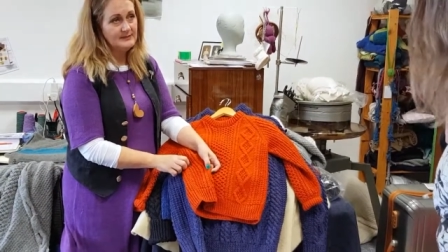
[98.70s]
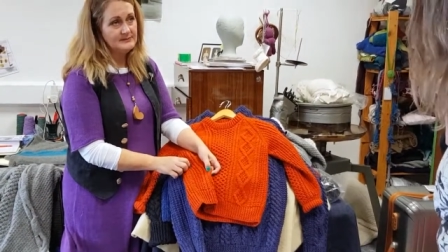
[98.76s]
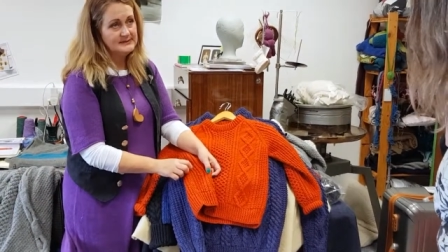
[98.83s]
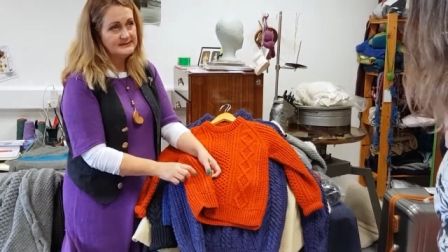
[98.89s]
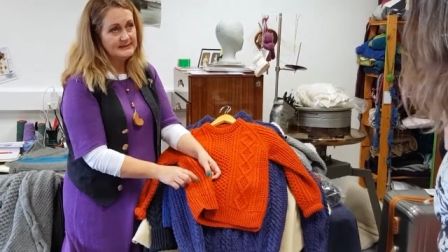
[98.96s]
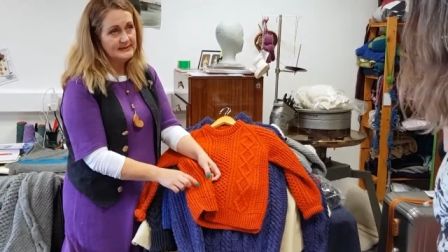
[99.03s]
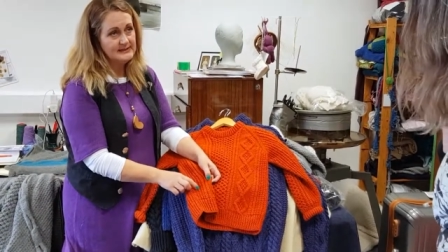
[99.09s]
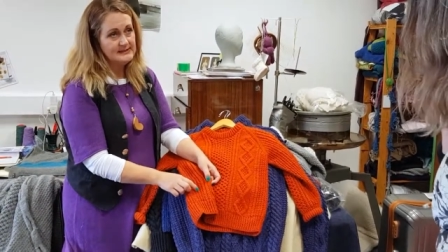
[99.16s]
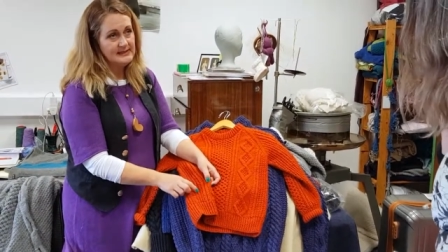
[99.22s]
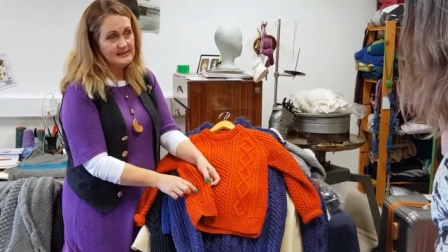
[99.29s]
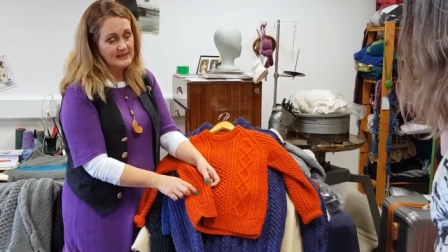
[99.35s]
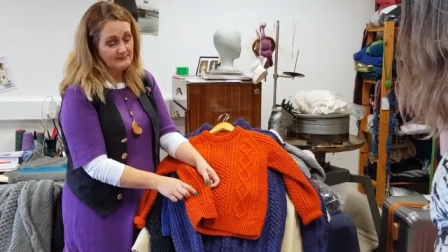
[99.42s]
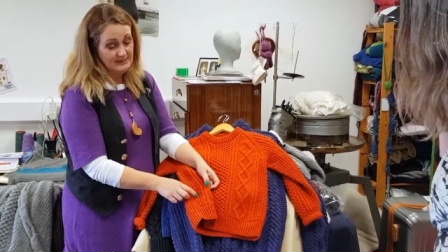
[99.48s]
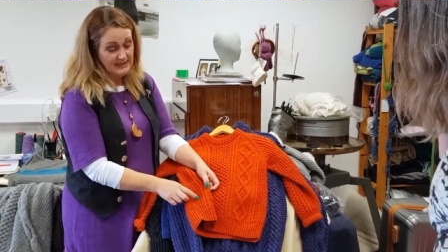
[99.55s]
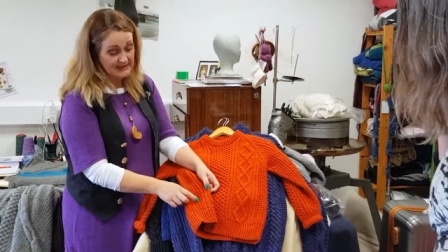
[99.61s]
was
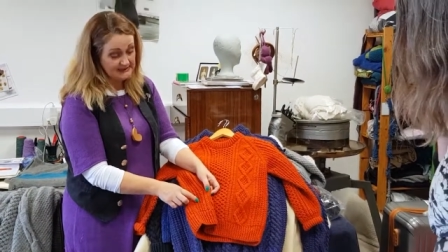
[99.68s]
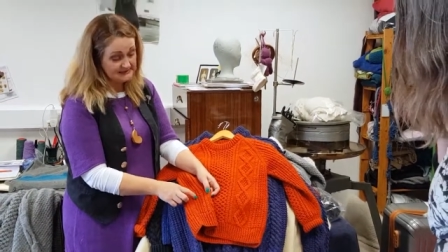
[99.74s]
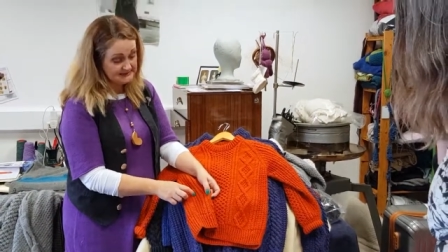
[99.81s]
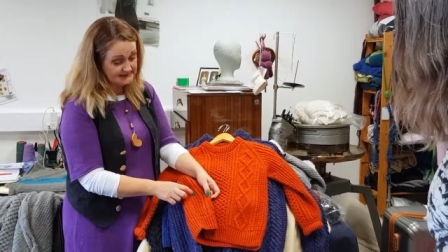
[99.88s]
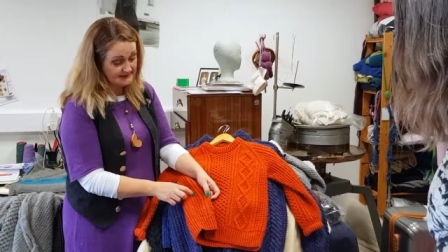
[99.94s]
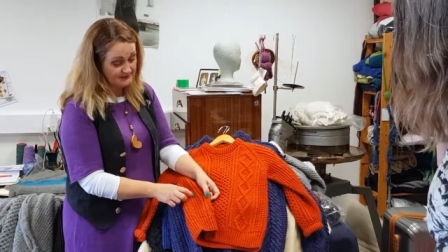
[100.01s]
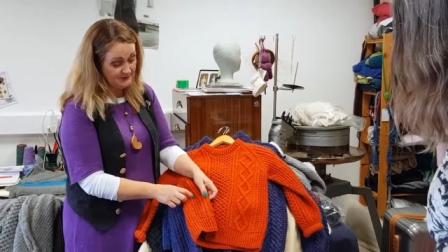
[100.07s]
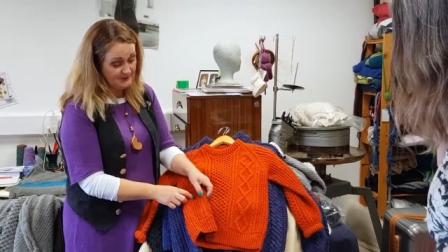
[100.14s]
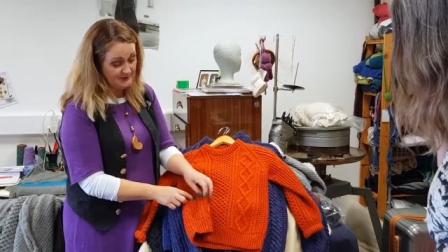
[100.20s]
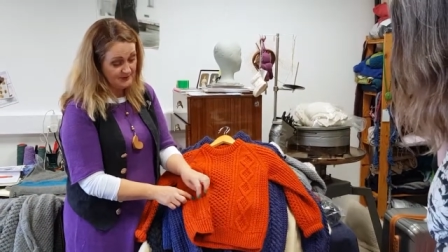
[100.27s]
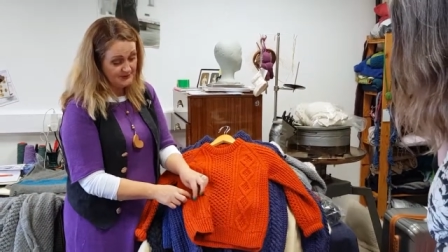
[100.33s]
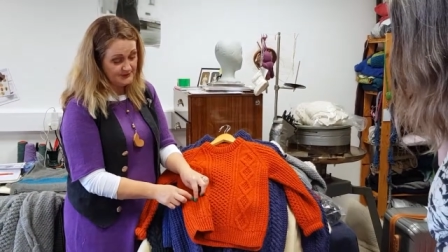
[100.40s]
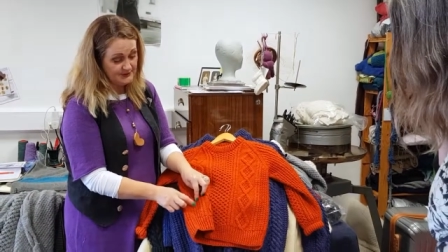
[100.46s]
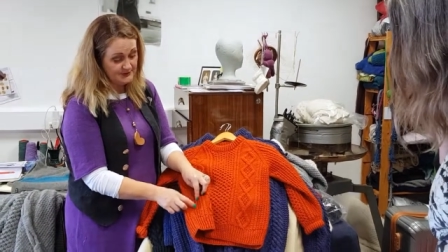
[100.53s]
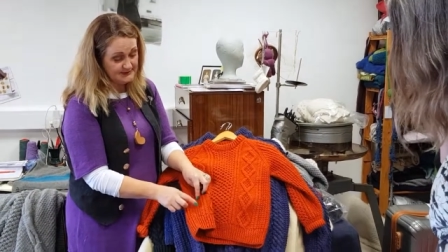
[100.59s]
amazed that we
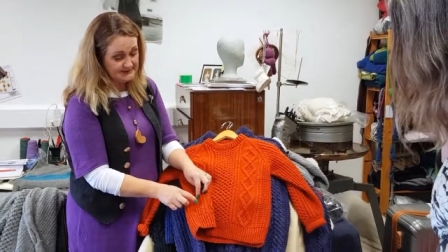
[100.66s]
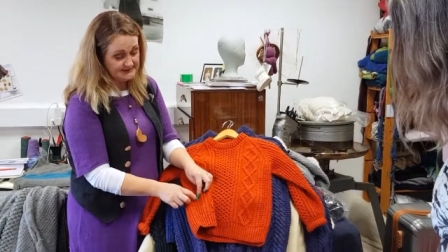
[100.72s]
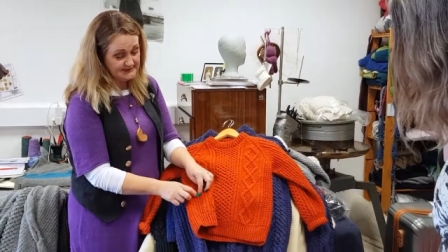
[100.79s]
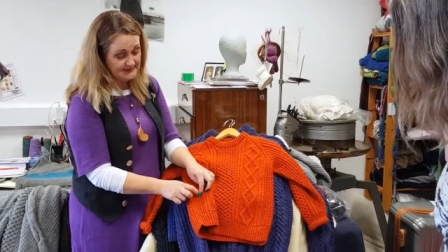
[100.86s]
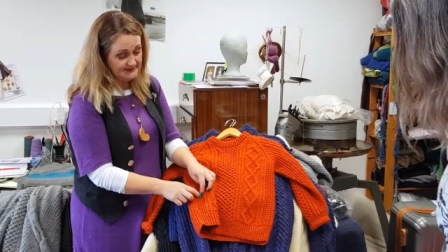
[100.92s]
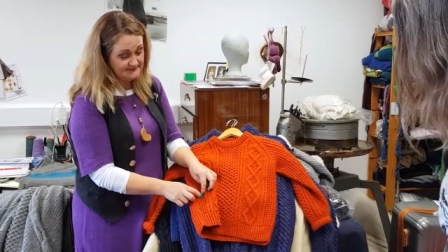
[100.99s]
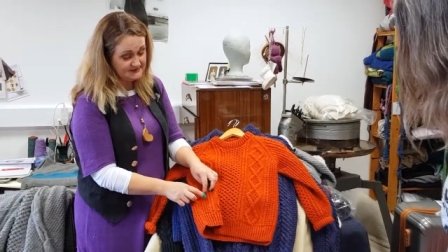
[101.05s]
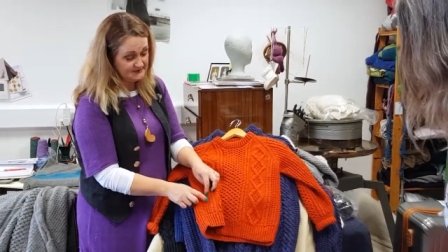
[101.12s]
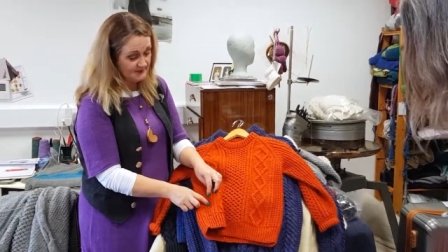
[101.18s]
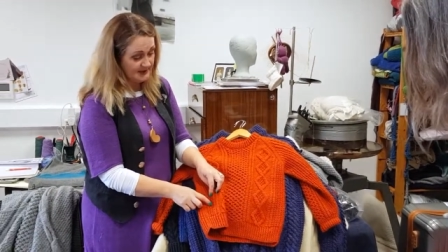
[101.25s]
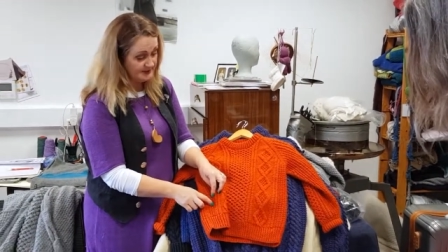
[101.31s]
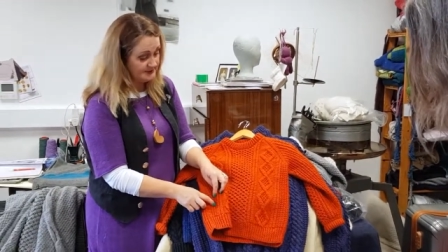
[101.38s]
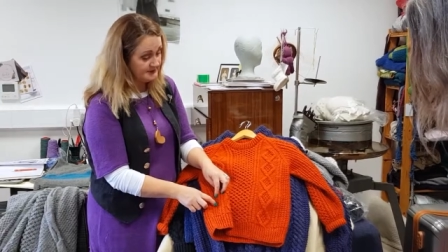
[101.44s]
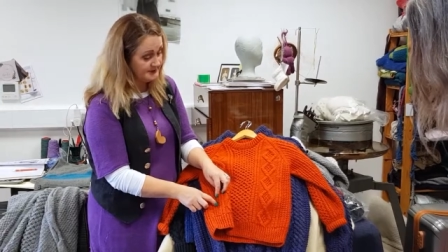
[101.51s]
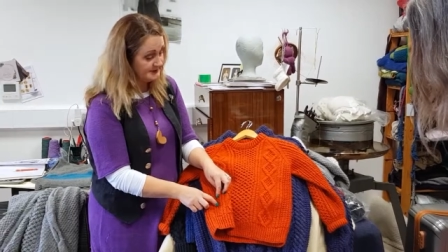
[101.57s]
put it on the side of
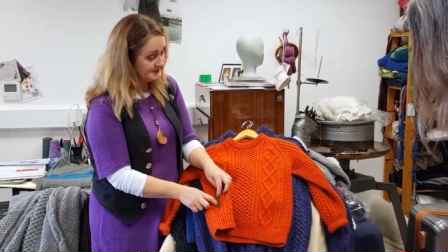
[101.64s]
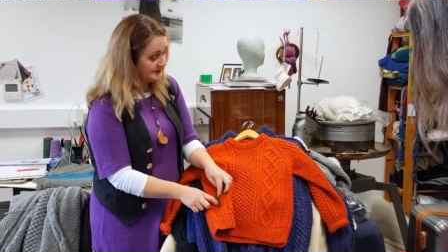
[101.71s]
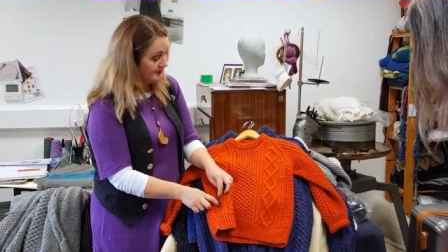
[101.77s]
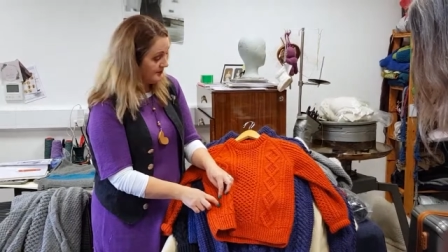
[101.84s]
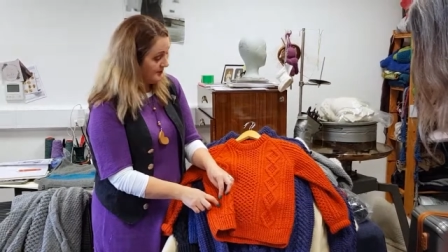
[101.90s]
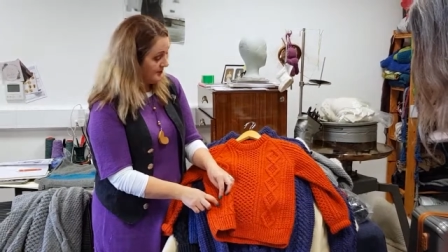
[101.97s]
sweaters